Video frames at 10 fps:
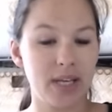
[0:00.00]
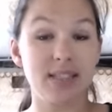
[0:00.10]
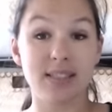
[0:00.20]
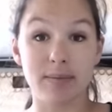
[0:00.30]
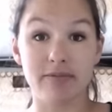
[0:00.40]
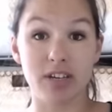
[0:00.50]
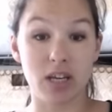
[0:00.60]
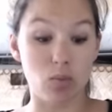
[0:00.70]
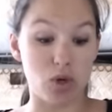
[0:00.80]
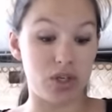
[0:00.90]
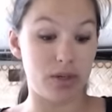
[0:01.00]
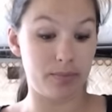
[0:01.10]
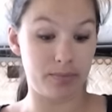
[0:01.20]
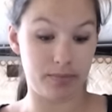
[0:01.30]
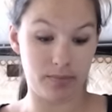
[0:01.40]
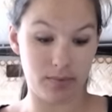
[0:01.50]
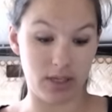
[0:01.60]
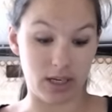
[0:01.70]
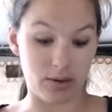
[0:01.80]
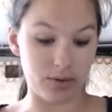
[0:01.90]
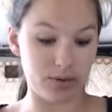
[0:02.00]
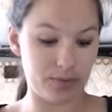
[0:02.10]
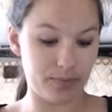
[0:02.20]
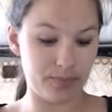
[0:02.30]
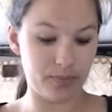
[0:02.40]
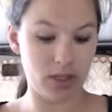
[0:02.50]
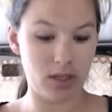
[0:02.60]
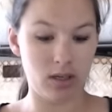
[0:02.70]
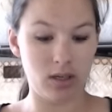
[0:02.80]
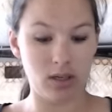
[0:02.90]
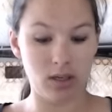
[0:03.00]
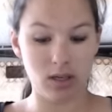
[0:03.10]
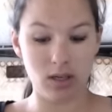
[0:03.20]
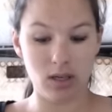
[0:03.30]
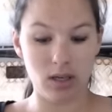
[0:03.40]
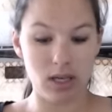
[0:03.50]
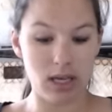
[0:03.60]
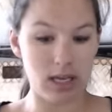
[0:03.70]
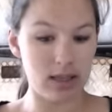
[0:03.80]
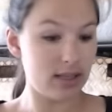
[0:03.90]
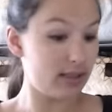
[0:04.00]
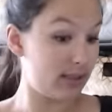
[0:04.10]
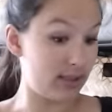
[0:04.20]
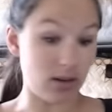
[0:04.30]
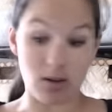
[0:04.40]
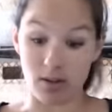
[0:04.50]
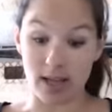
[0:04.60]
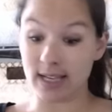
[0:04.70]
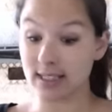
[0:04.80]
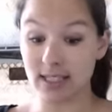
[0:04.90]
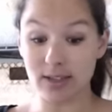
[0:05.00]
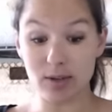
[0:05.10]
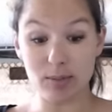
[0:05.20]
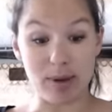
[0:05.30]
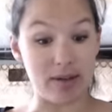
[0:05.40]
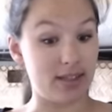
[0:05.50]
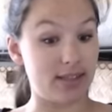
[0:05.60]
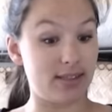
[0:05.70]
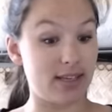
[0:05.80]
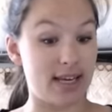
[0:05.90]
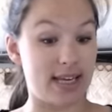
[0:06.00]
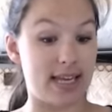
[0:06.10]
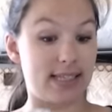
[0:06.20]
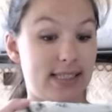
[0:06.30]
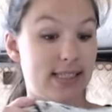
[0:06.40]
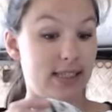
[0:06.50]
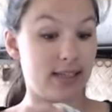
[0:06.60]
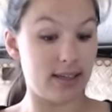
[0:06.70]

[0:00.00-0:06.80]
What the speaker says: Symphony Wood needles. And that's all I can tell you about this, I guess.